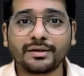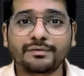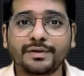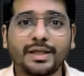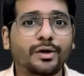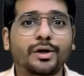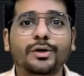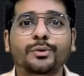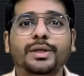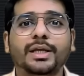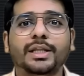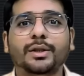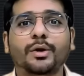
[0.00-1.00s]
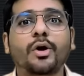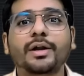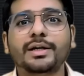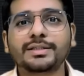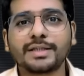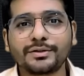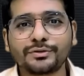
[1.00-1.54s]
We are not doing any
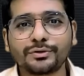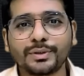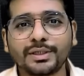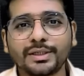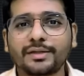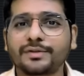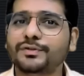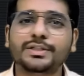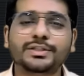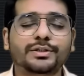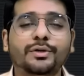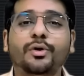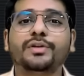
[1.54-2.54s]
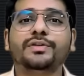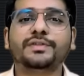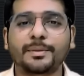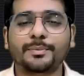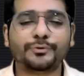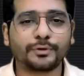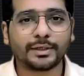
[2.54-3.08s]
rocket science over here. Just
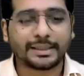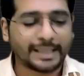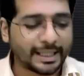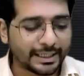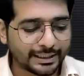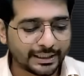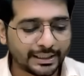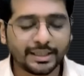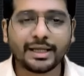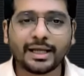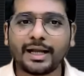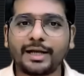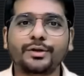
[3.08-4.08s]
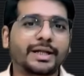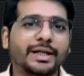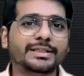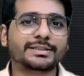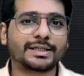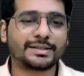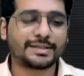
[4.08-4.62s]
conceptual clarity and your
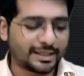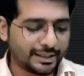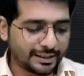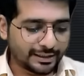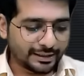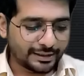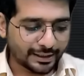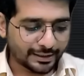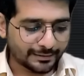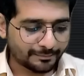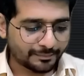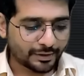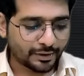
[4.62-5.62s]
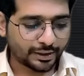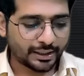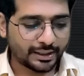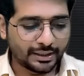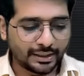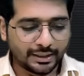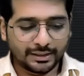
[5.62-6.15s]
answers are done.
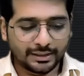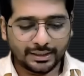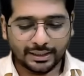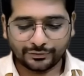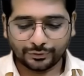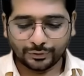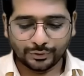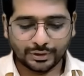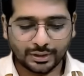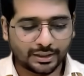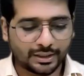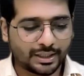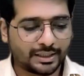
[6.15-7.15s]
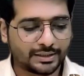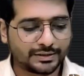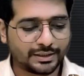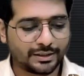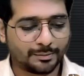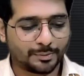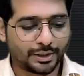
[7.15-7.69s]
Okay. Let's go to the answer
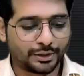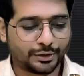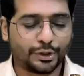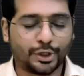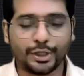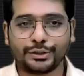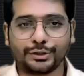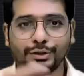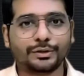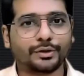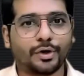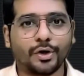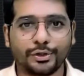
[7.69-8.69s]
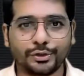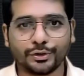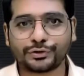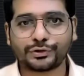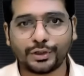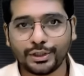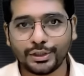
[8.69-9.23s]
number 9 on your
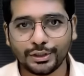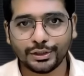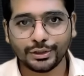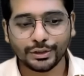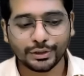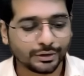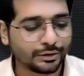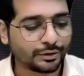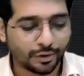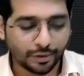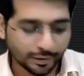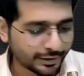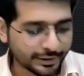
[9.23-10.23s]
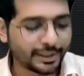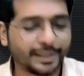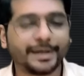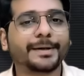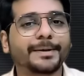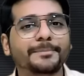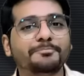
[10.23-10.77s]
screen. Already
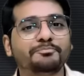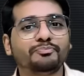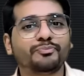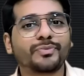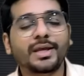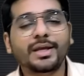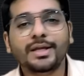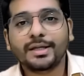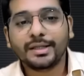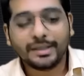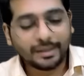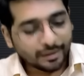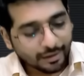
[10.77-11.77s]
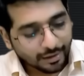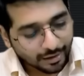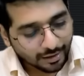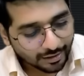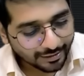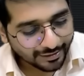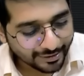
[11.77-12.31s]
there.
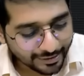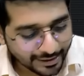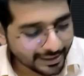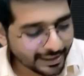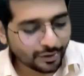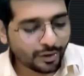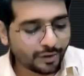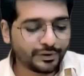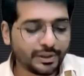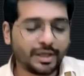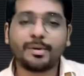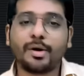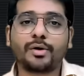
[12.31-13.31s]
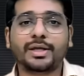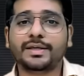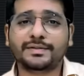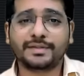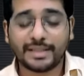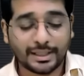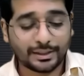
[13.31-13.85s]
A reading of the above case
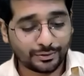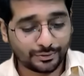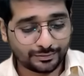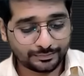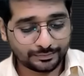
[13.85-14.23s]
scenario.